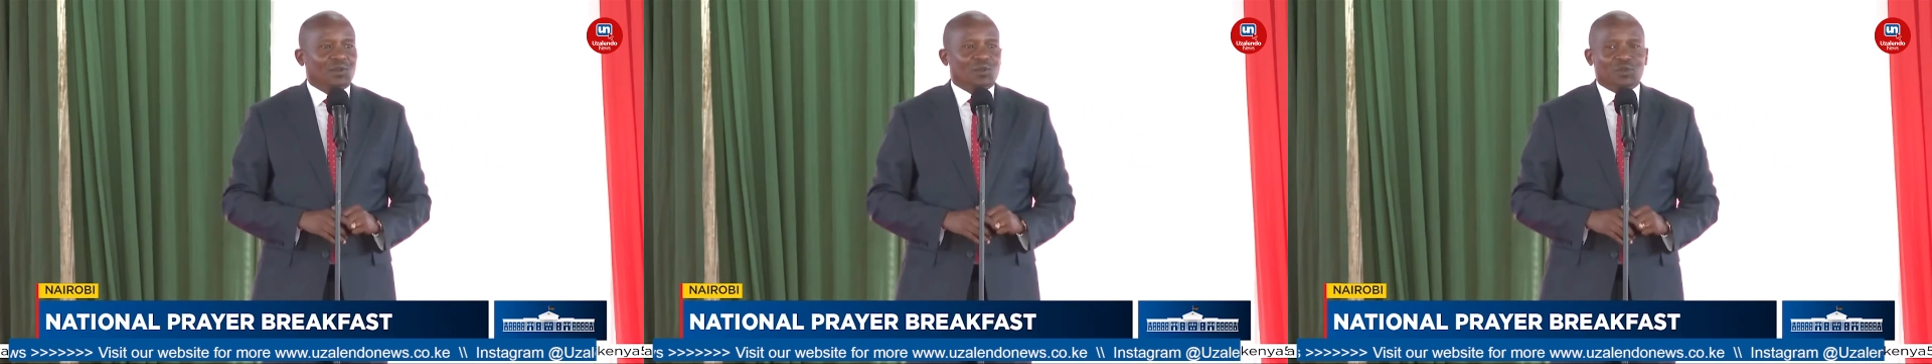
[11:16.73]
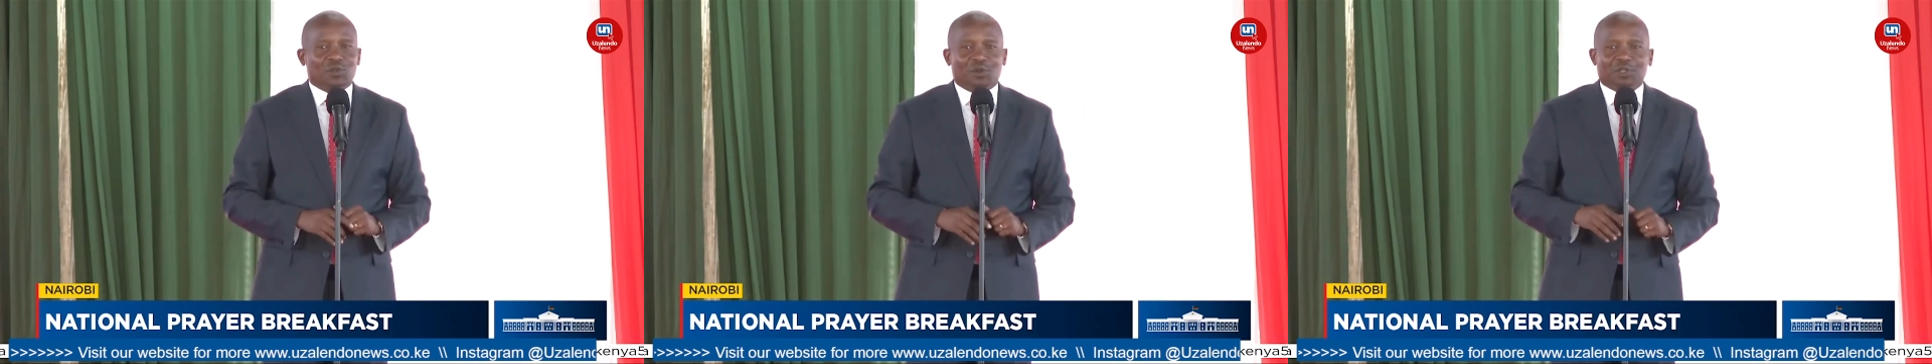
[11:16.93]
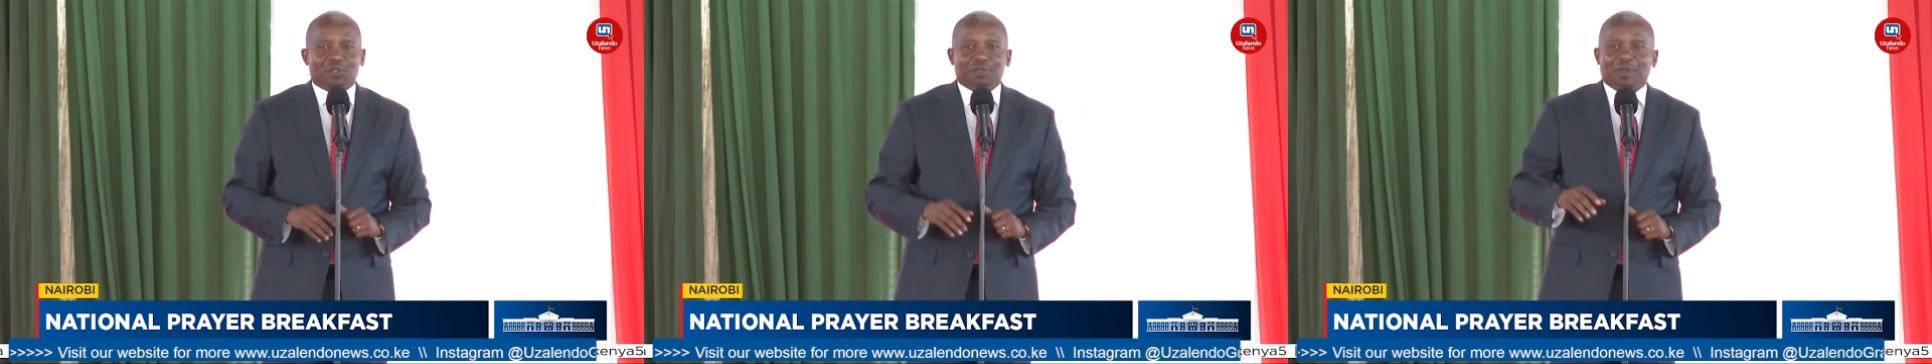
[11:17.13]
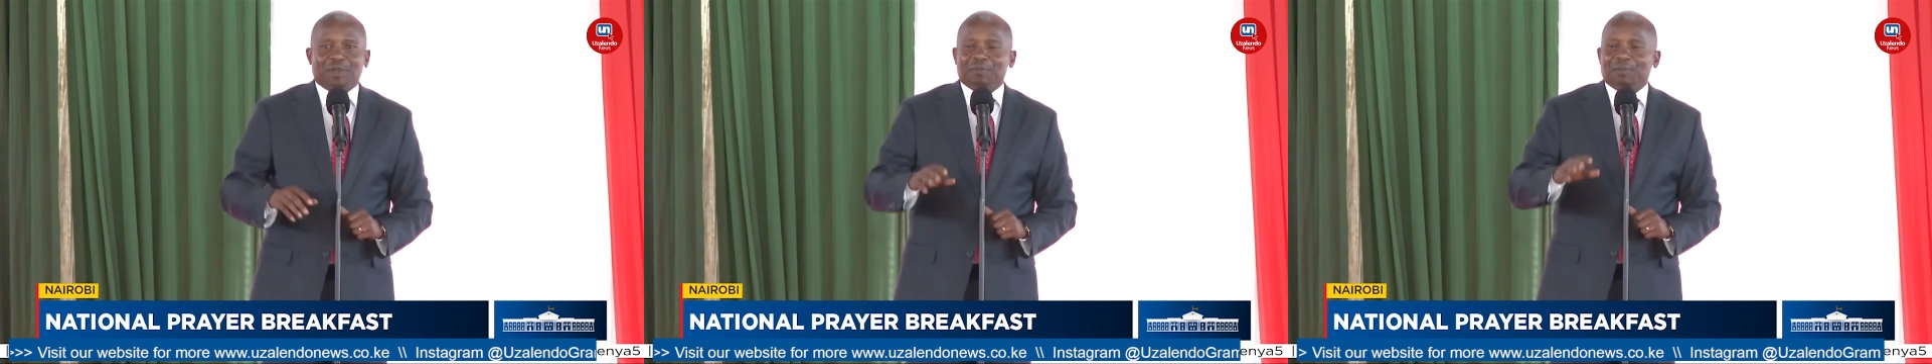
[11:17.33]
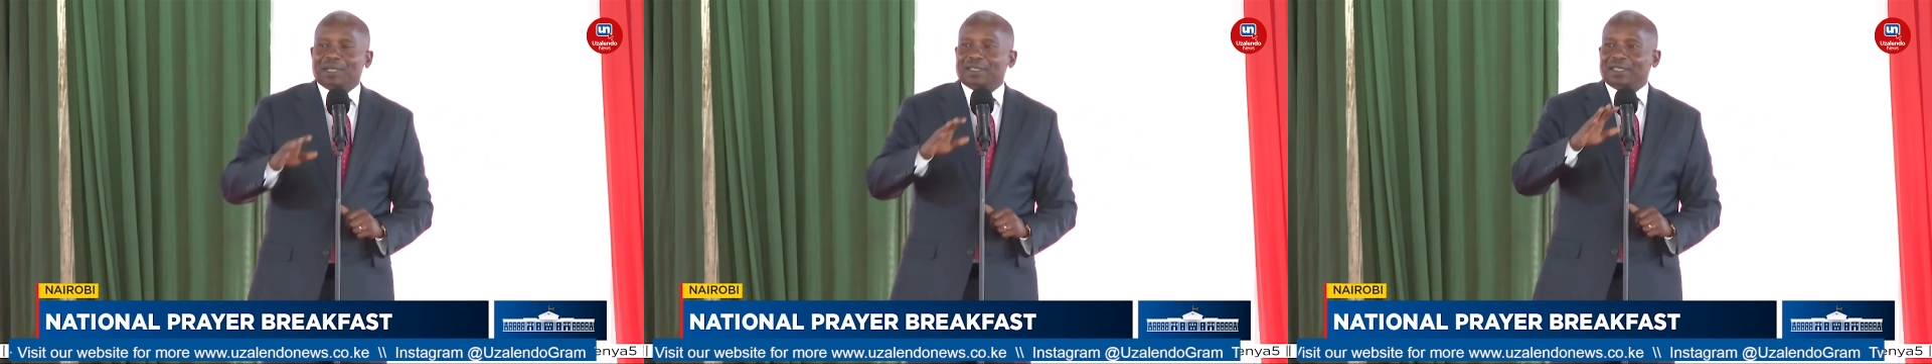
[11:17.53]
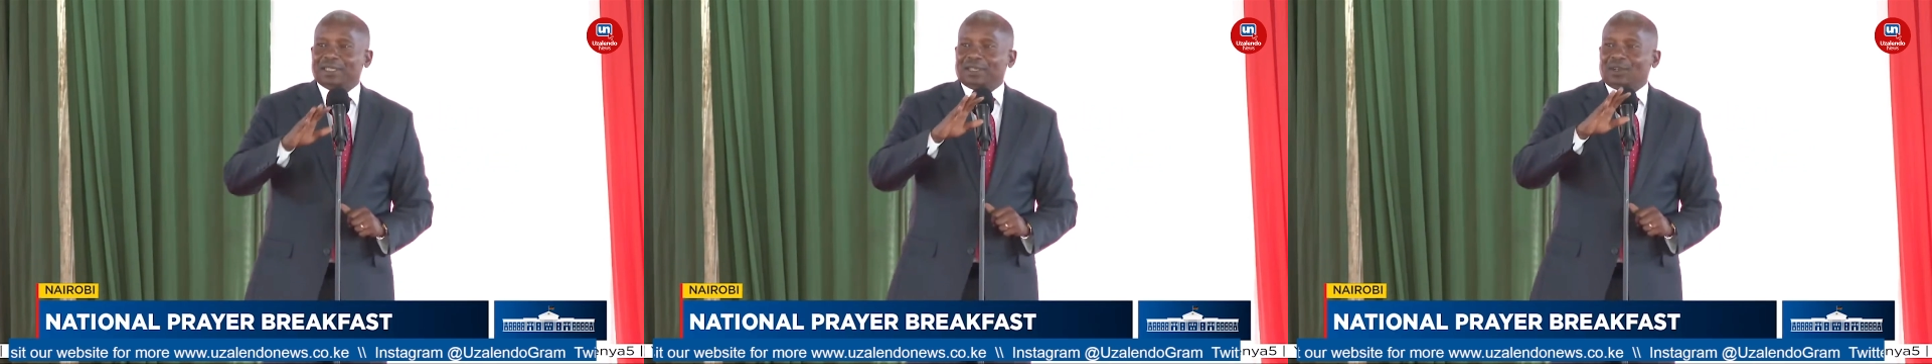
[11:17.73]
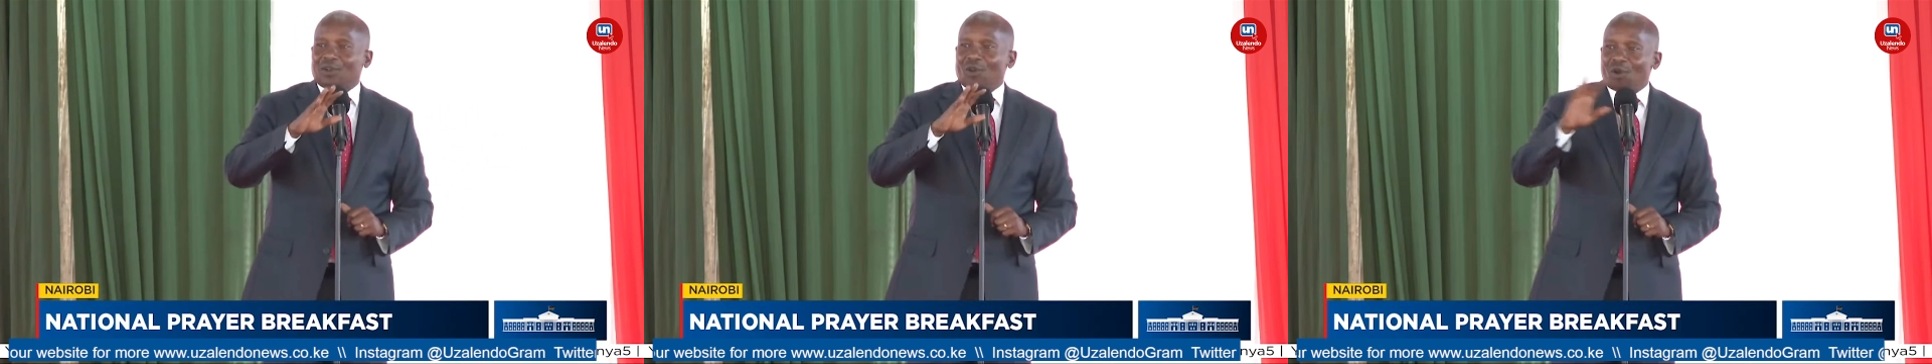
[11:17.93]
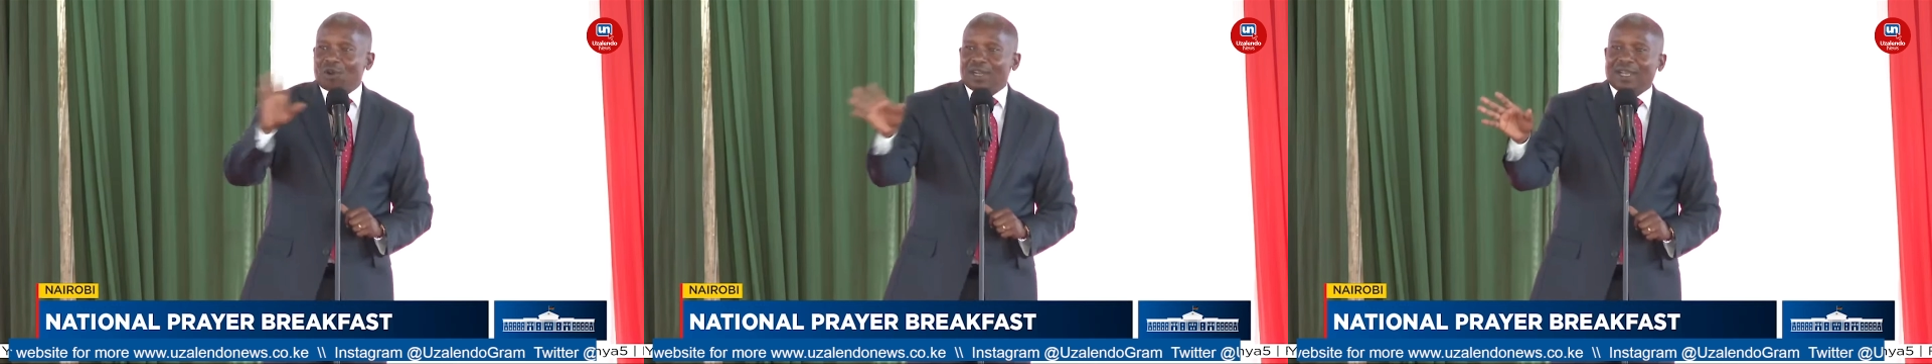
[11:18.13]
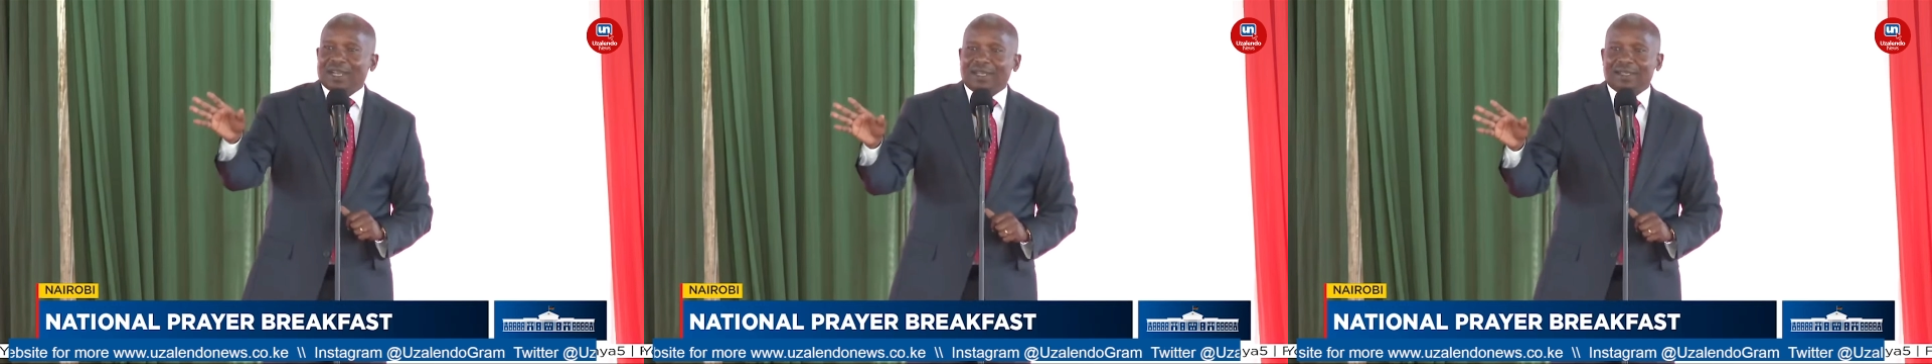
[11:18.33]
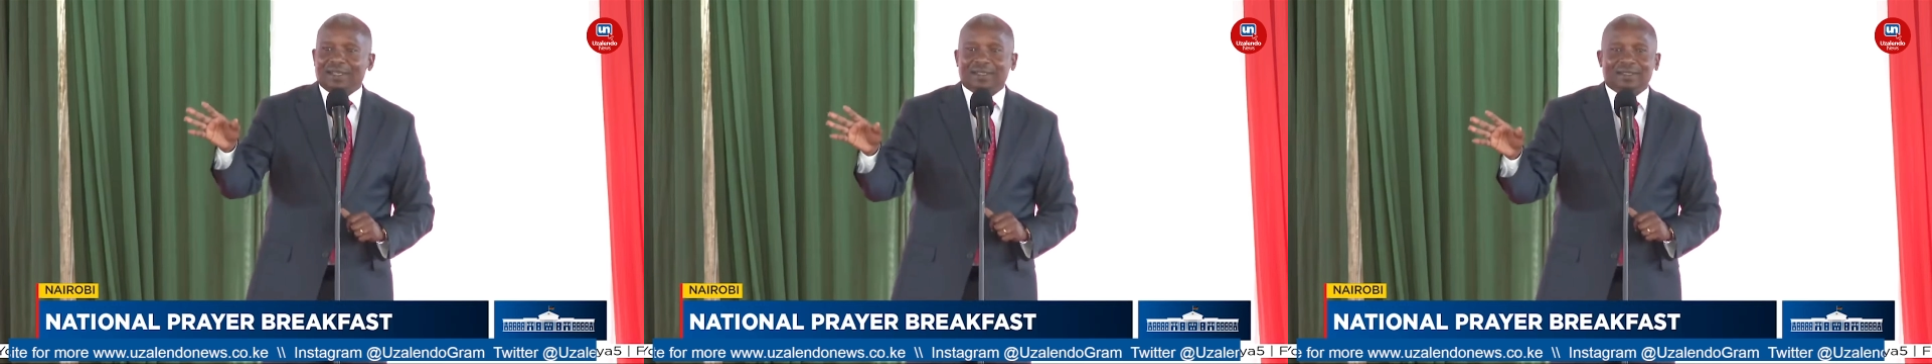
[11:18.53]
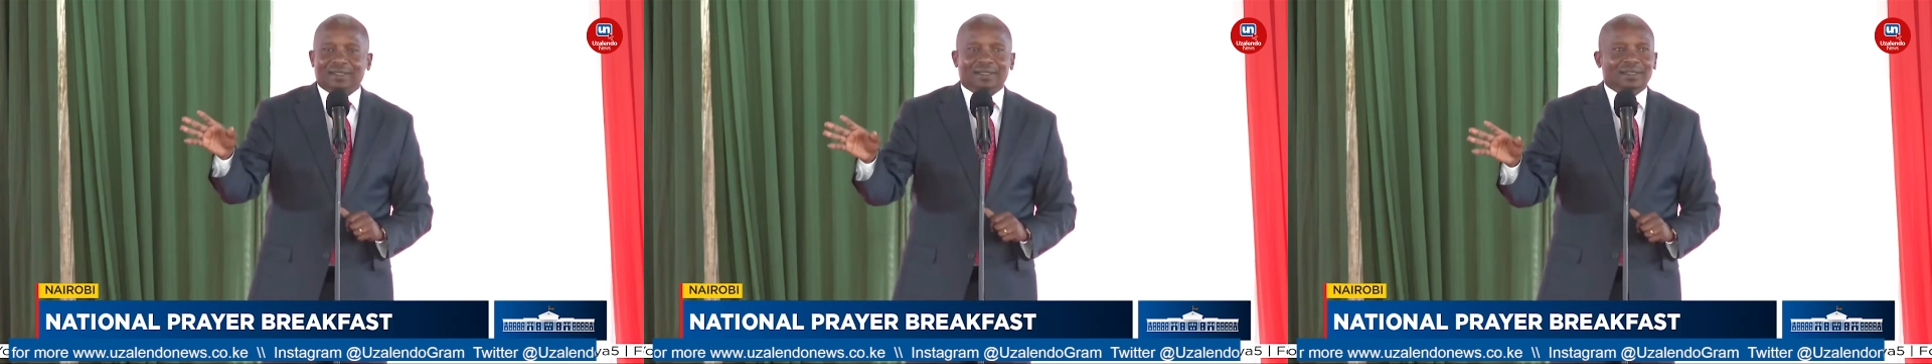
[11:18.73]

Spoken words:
could not remember the corner